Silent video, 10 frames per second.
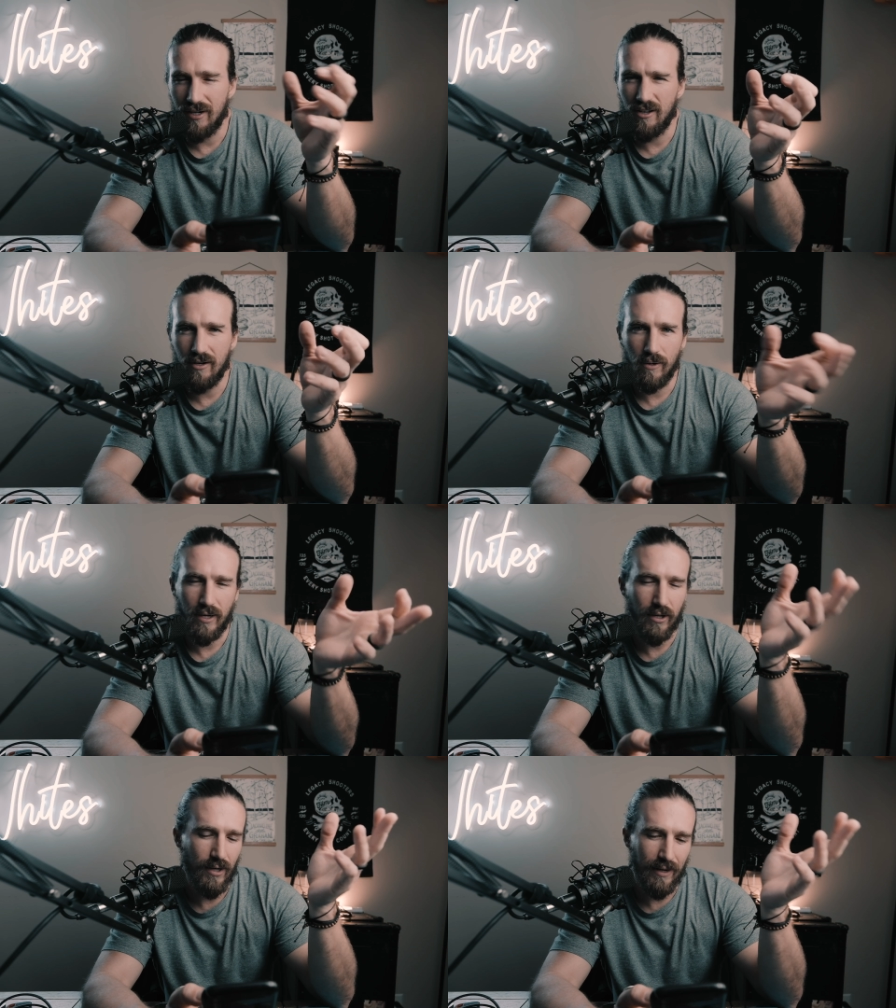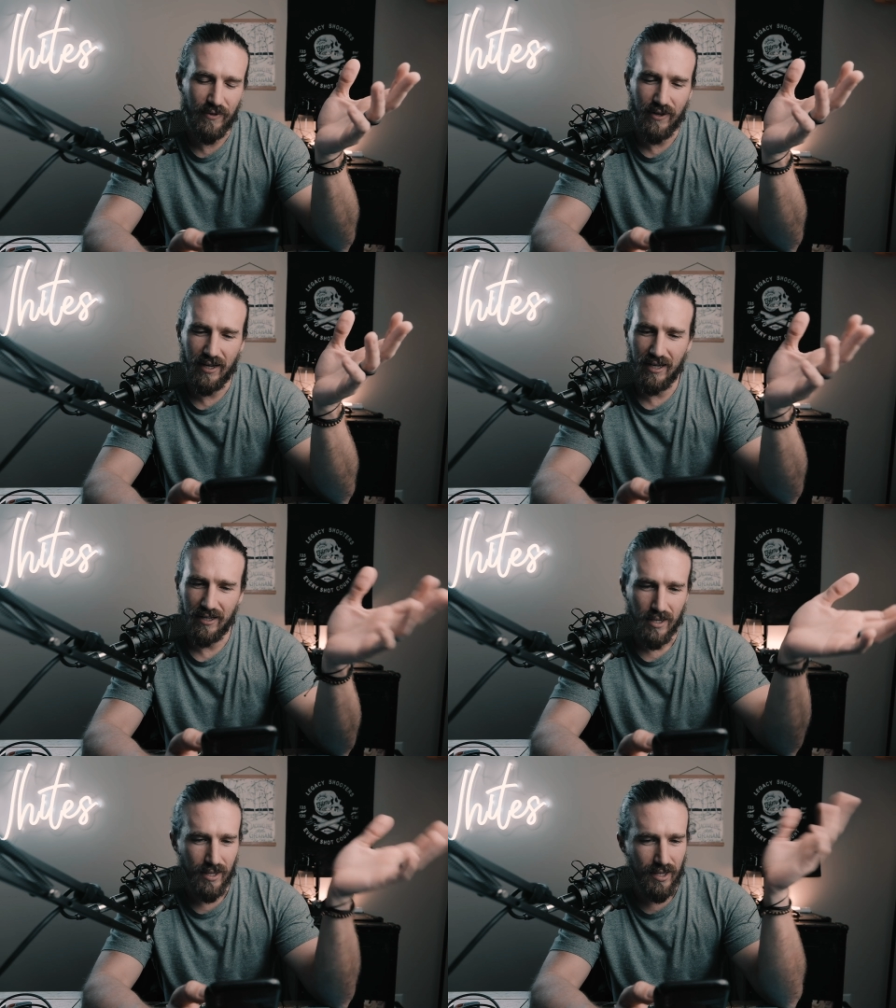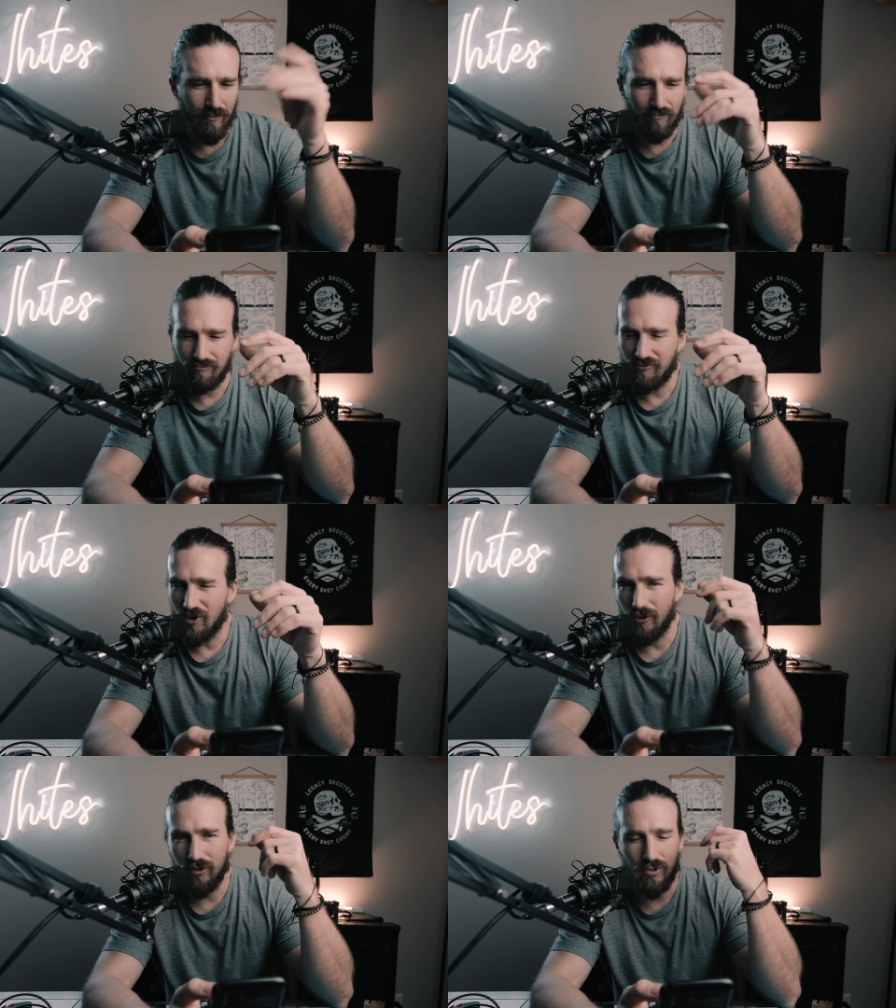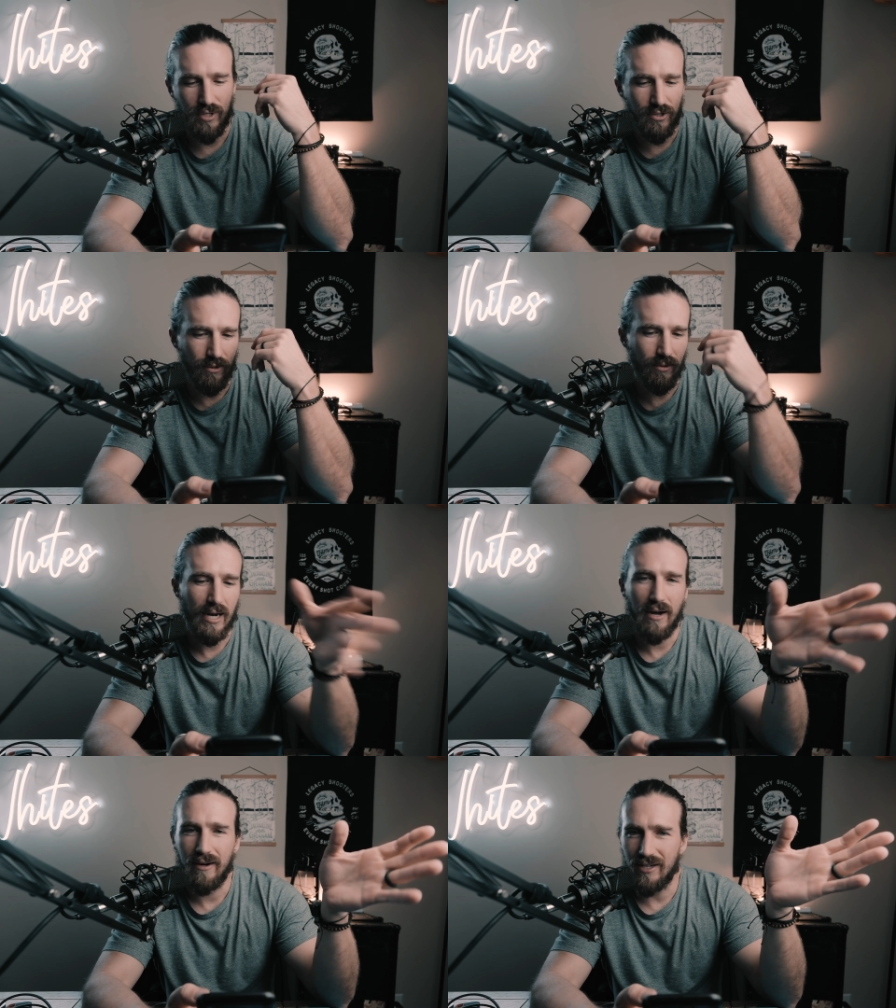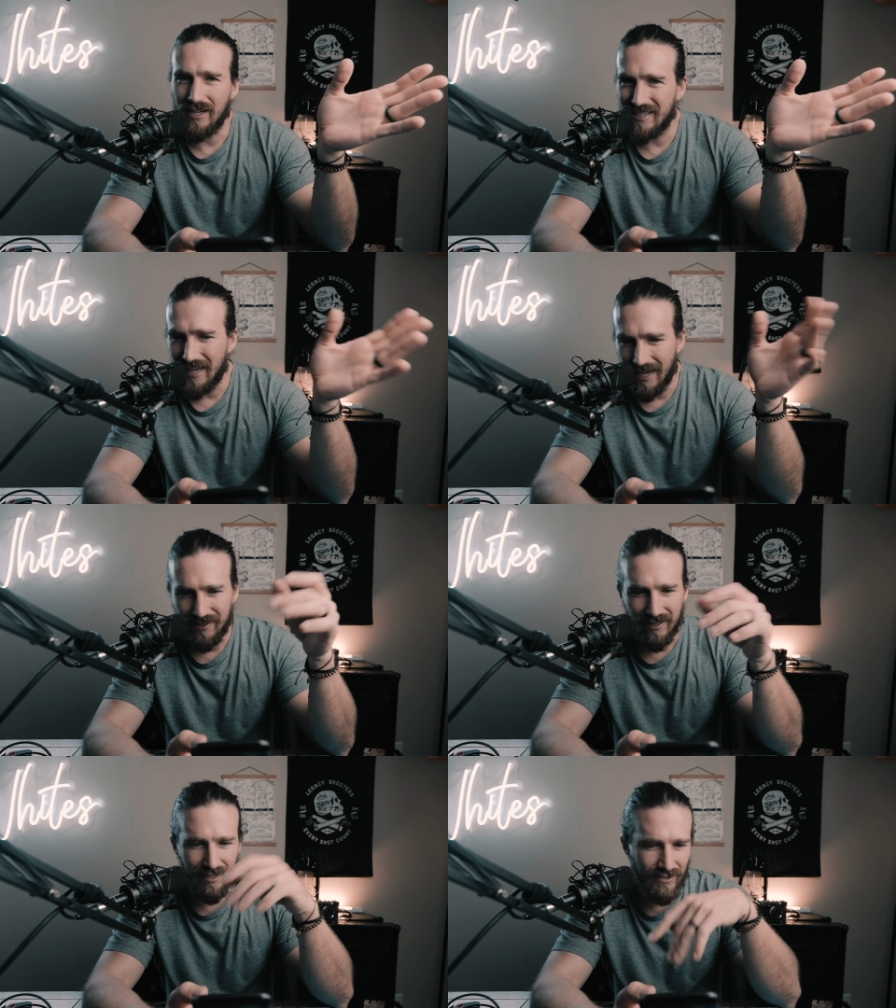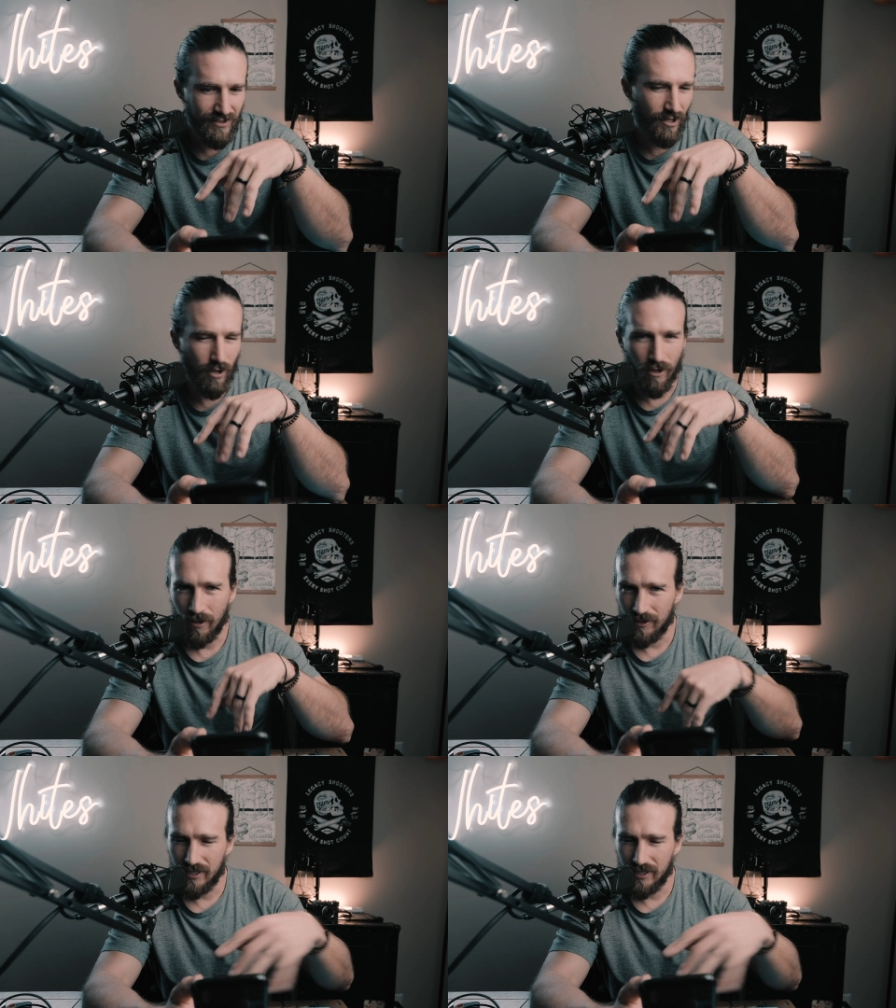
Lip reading: New York, you know, I'm thinking the streets are crowded. You got taxis, cars